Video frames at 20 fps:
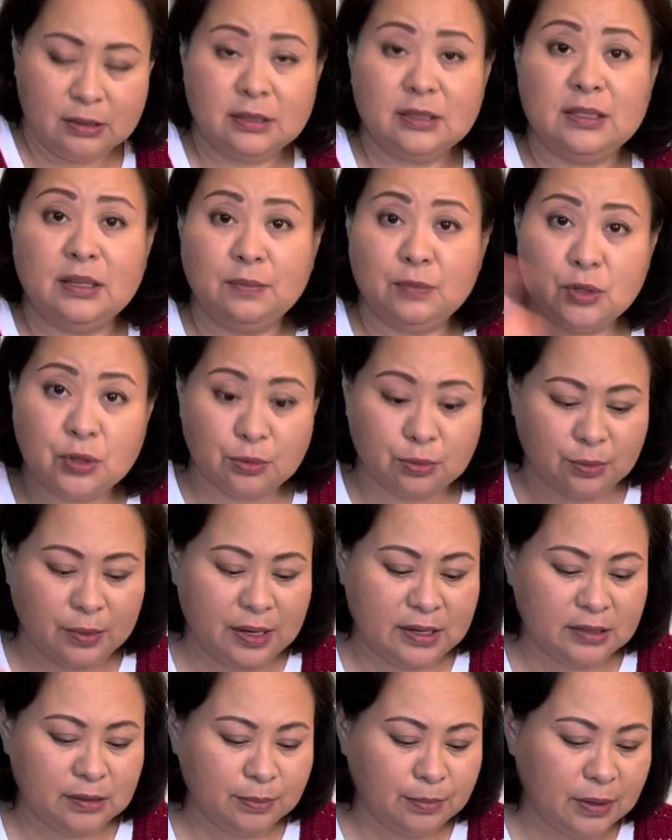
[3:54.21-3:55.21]
seem to
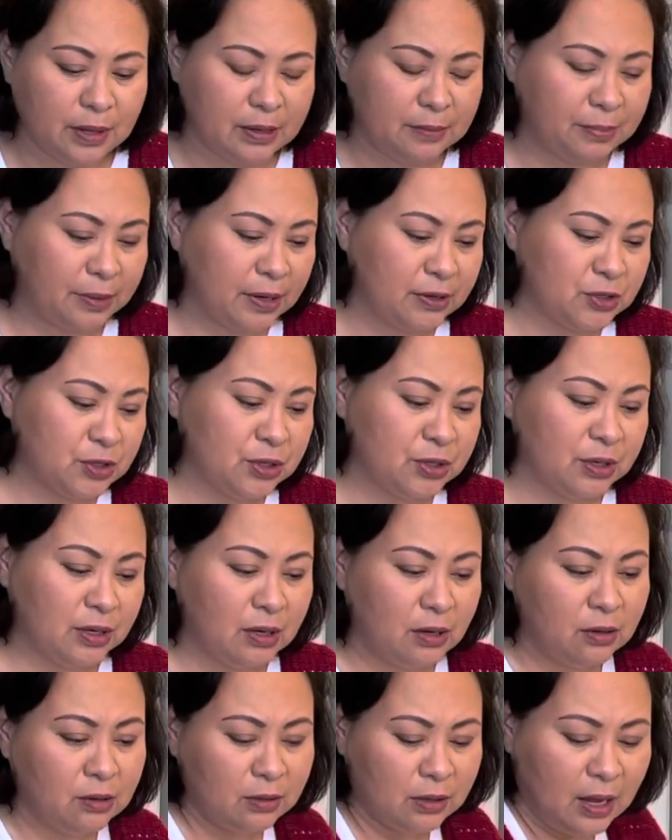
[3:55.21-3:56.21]
raise blood pressure a
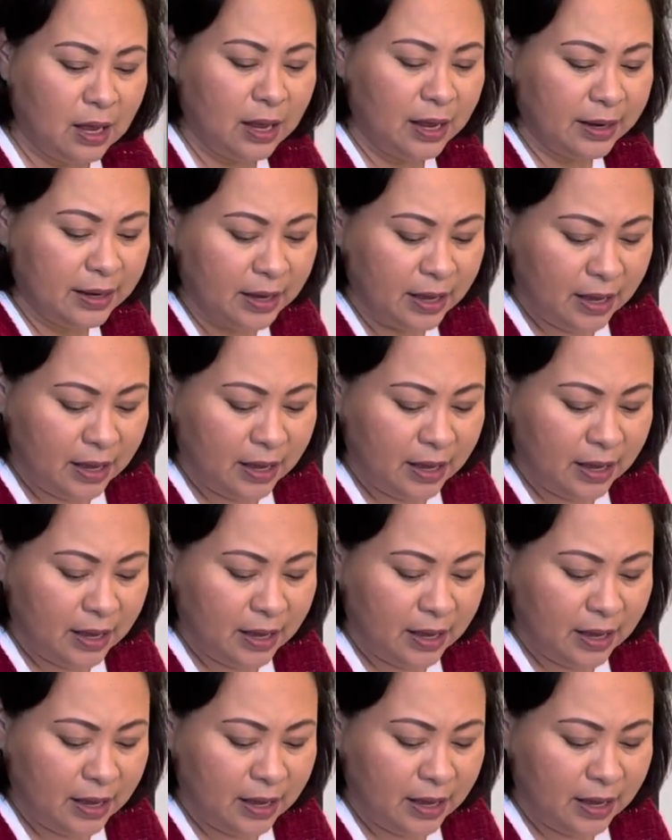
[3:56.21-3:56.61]
whole lot.